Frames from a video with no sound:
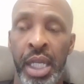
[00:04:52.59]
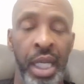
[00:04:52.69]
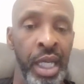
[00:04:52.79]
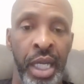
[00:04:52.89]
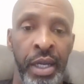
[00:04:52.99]

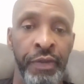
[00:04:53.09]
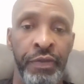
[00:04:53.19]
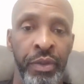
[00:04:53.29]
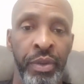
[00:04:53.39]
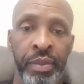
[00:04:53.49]
of
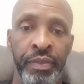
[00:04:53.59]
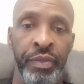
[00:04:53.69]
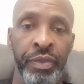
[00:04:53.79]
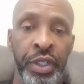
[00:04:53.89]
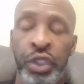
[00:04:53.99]

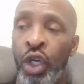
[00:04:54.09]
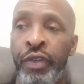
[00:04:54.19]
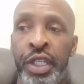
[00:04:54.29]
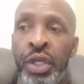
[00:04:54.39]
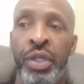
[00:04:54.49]
the
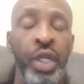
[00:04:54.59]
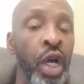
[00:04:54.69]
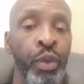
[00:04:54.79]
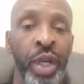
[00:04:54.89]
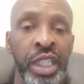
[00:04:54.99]
Soviet Union
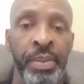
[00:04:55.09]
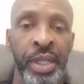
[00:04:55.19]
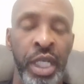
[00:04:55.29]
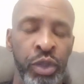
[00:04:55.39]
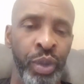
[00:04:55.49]
or Russia,
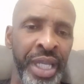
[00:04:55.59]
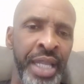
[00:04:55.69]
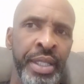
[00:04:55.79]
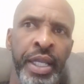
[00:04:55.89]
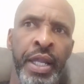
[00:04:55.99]
because when
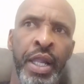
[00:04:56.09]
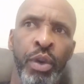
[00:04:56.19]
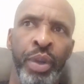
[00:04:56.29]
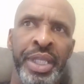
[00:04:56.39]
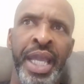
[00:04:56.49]

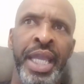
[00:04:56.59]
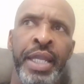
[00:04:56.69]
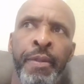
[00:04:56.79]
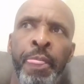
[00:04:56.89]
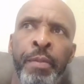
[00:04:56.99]
they